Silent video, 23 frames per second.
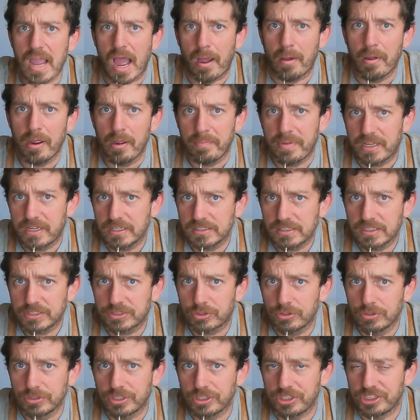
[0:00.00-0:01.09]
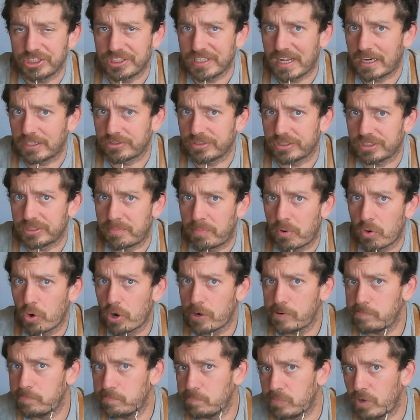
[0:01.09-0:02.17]
Yeah, because the screws are just extra
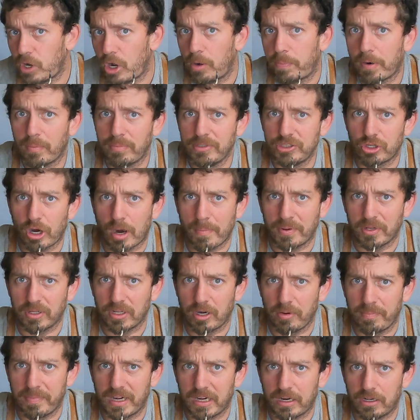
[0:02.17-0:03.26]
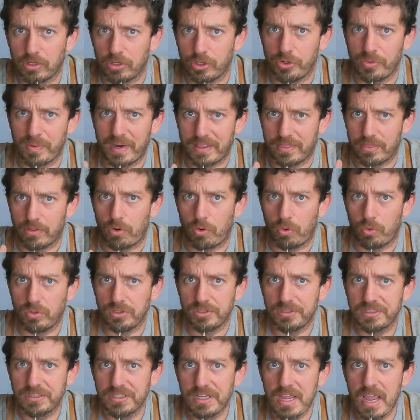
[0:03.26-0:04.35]
support, I'll probably drop a little bit of glue in the
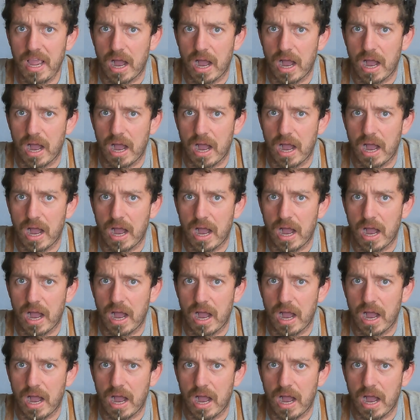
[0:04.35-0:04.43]
holes.